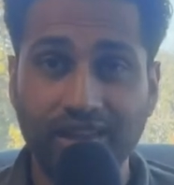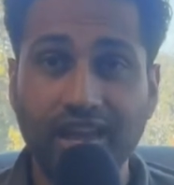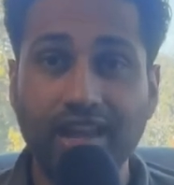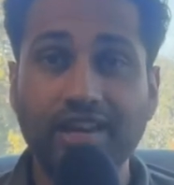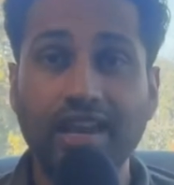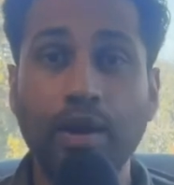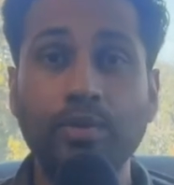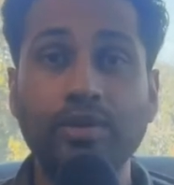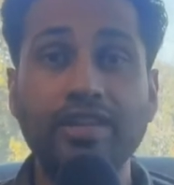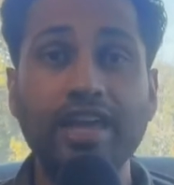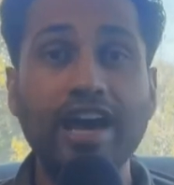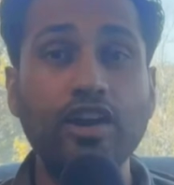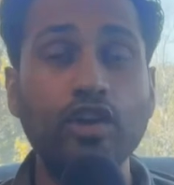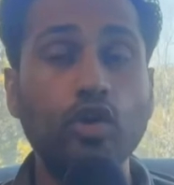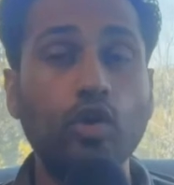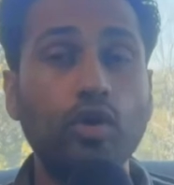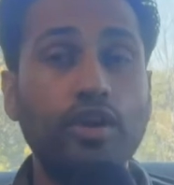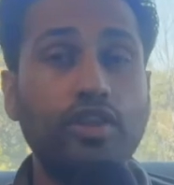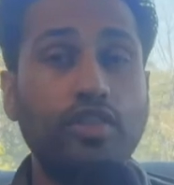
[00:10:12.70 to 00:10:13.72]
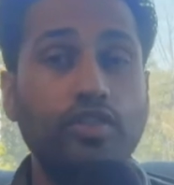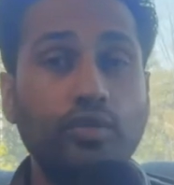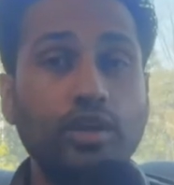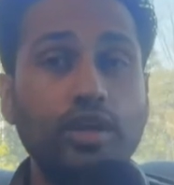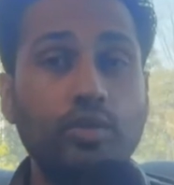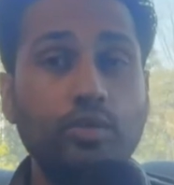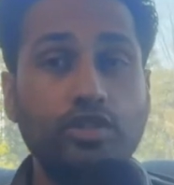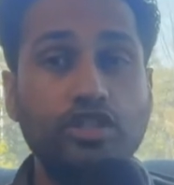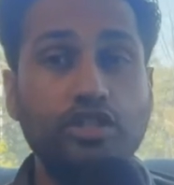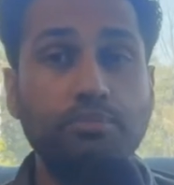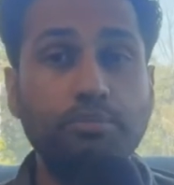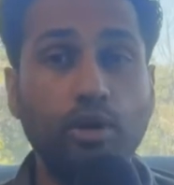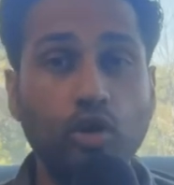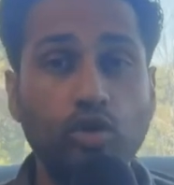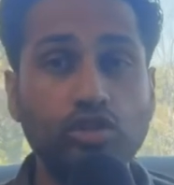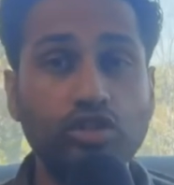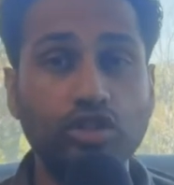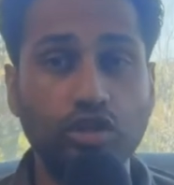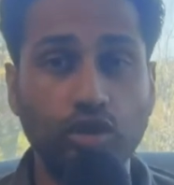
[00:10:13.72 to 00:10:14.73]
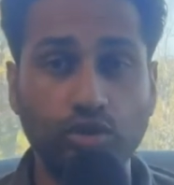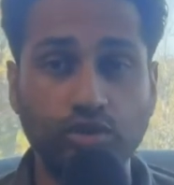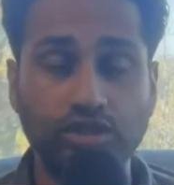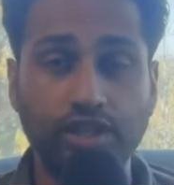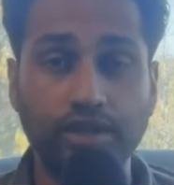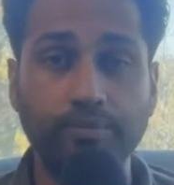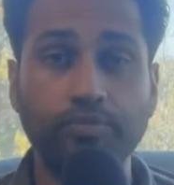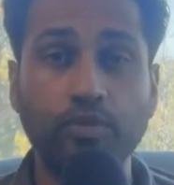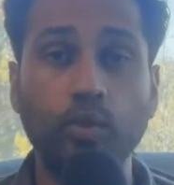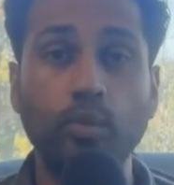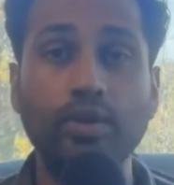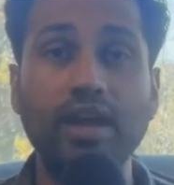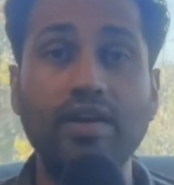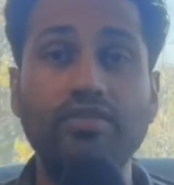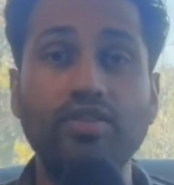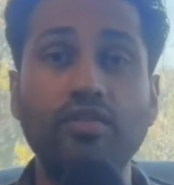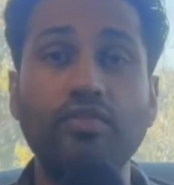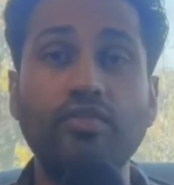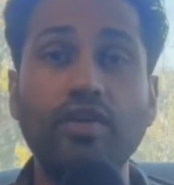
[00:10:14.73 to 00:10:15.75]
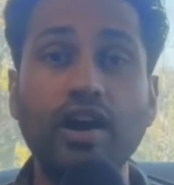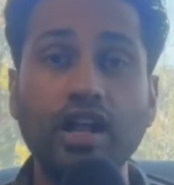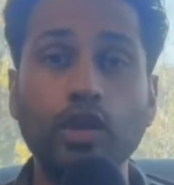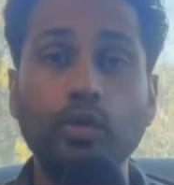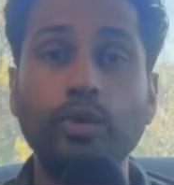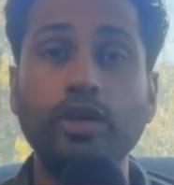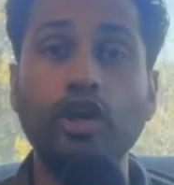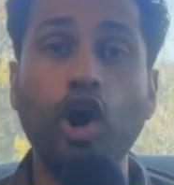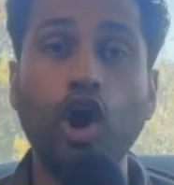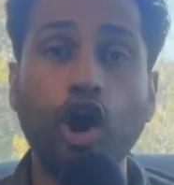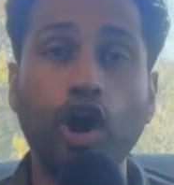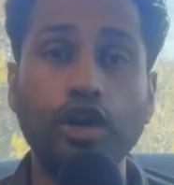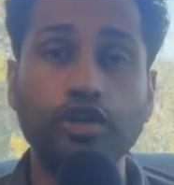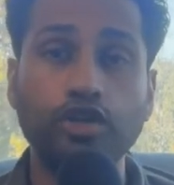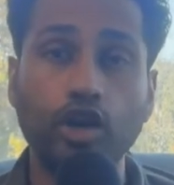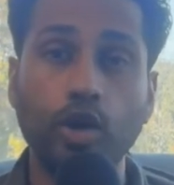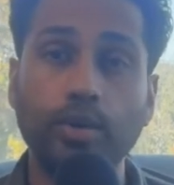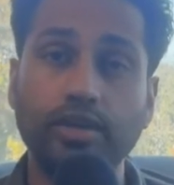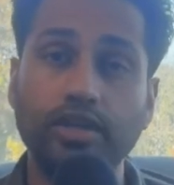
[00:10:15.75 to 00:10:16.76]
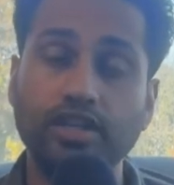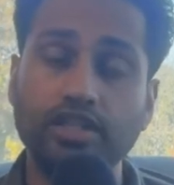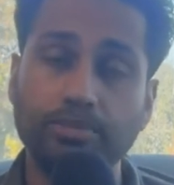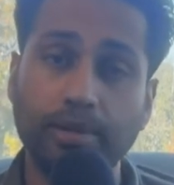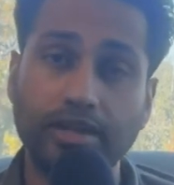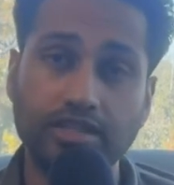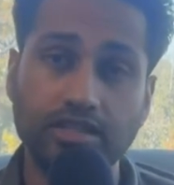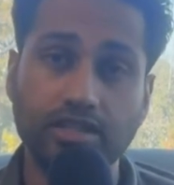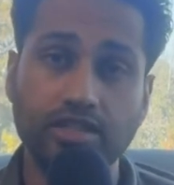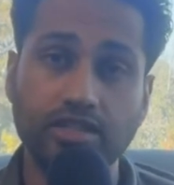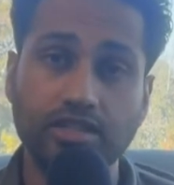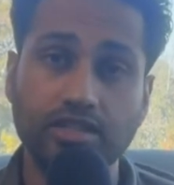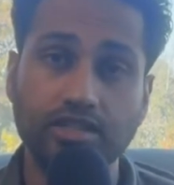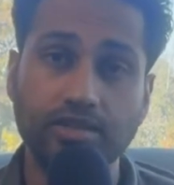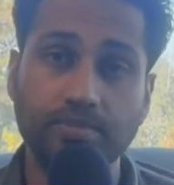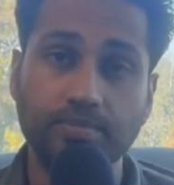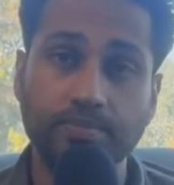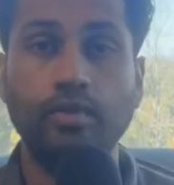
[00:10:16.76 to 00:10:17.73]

Now in category 3, which is post-closing, we have the following ongoing expenses.